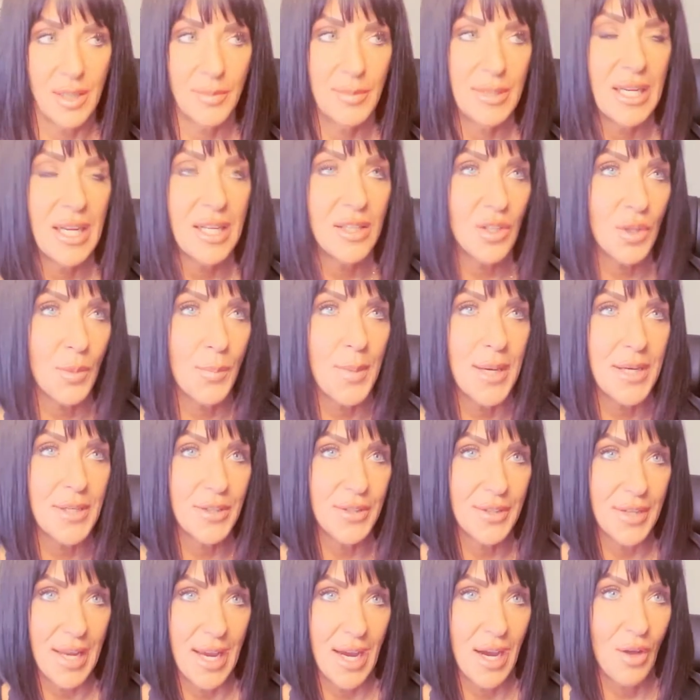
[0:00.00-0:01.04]
I mean, I look better
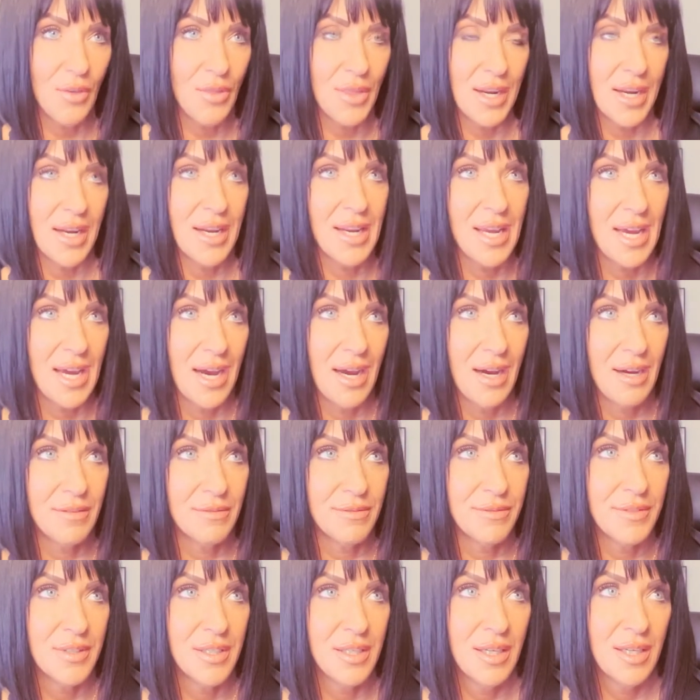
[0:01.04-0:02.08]
now than I
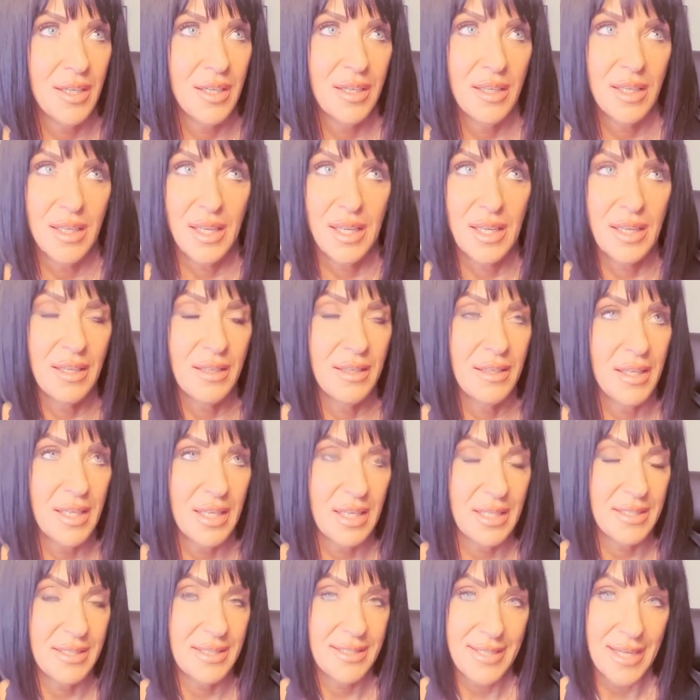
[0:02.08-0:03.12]
have in
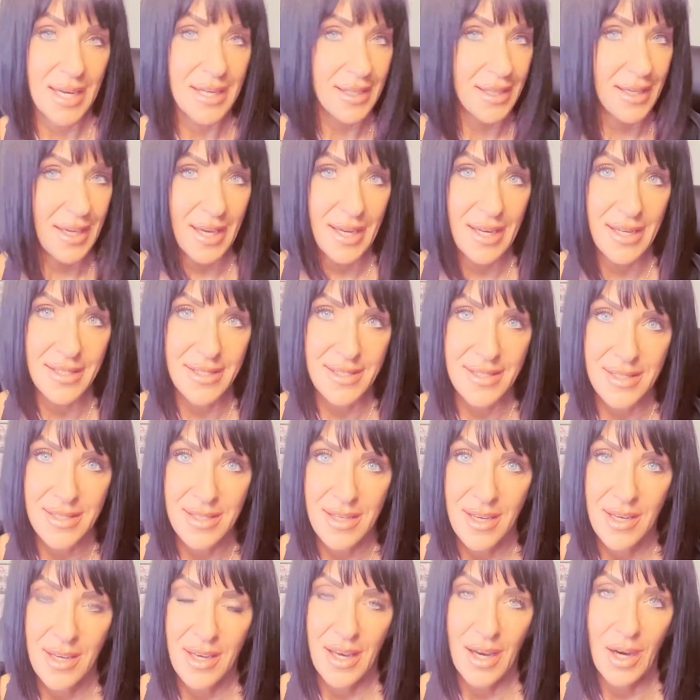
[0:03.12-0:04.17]
in decades.
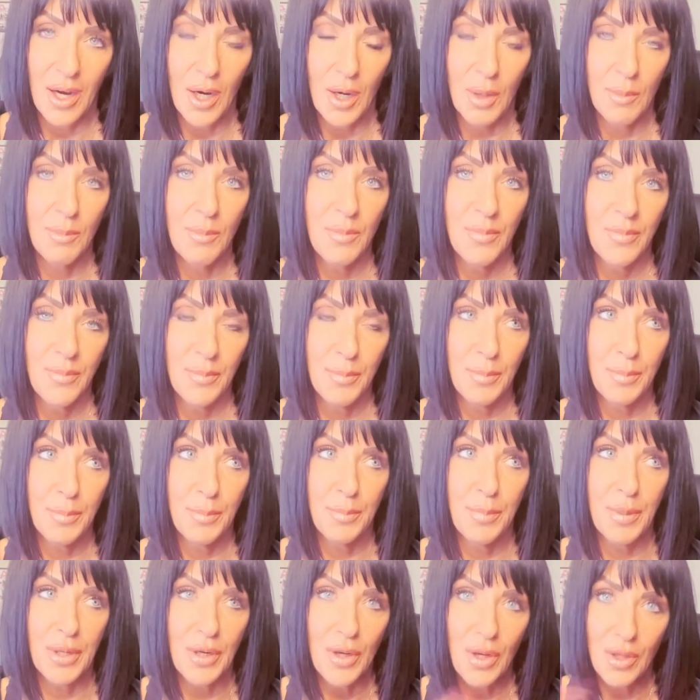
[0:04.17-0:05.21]
Um,
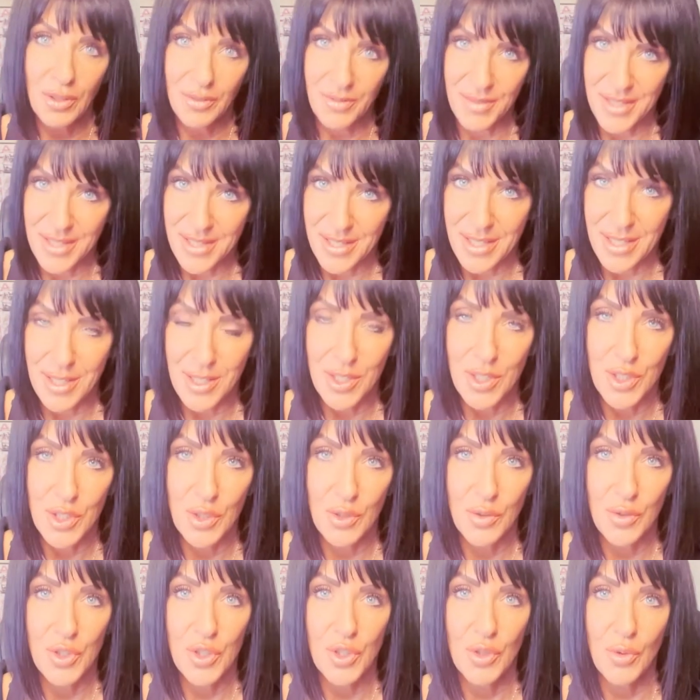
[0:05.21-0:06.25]
but all of this is
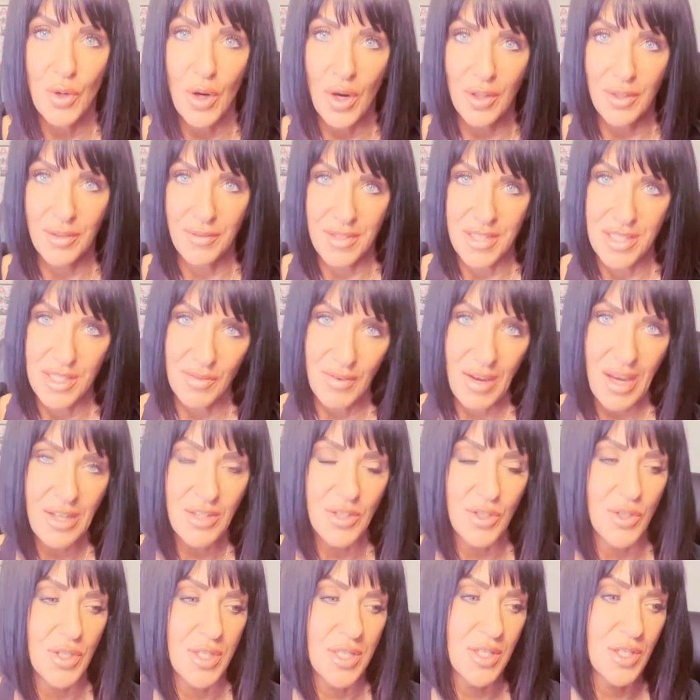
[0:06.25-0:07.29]
due to all of these factors.